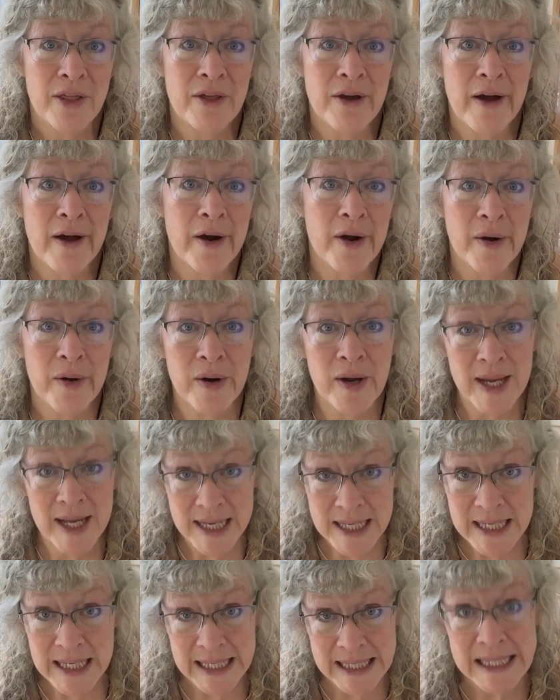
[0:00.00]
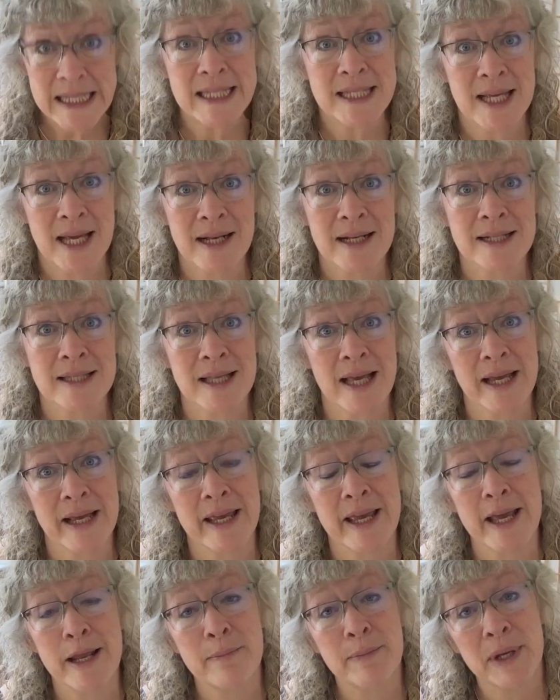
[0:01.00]
are in an index that
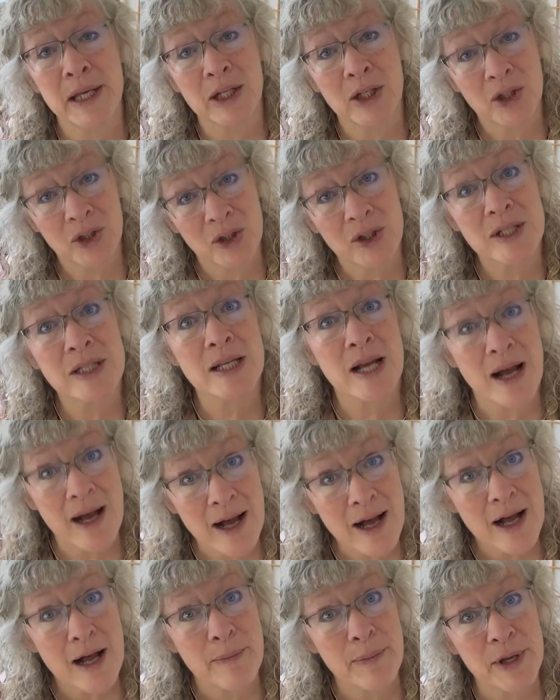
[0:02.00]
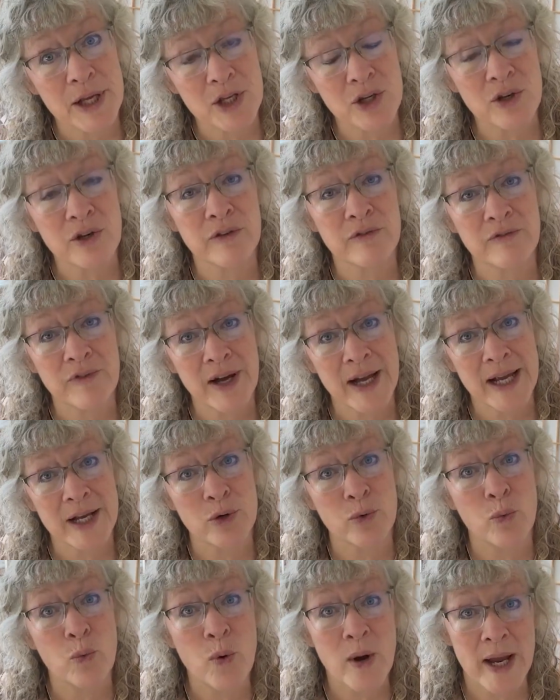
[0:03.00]
can be looked up, and you can
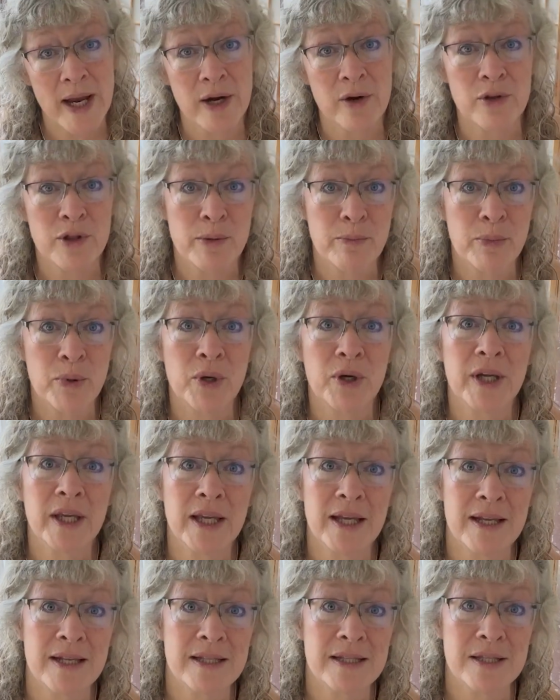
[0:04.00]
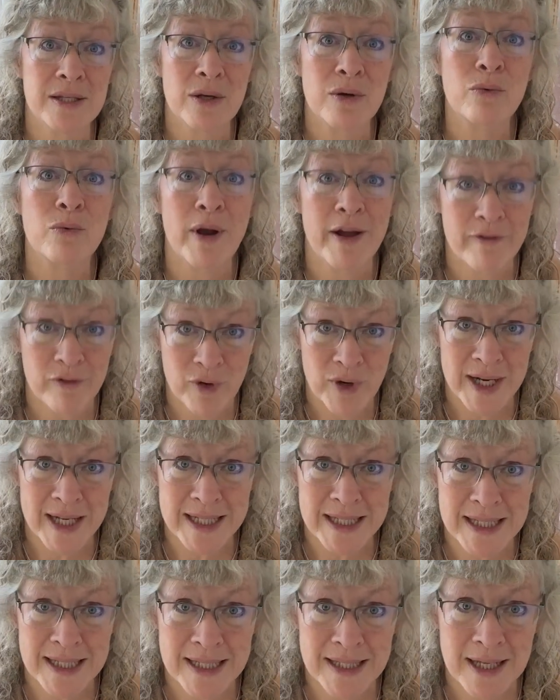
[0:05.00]
find where in the book it's
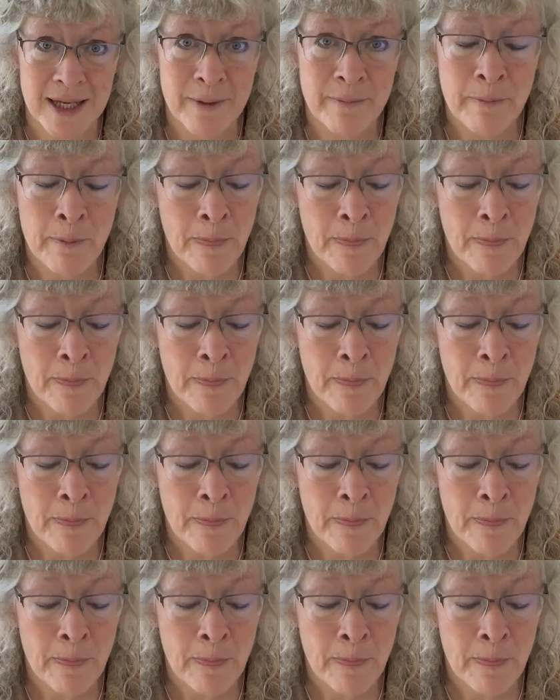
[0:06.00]
referenced.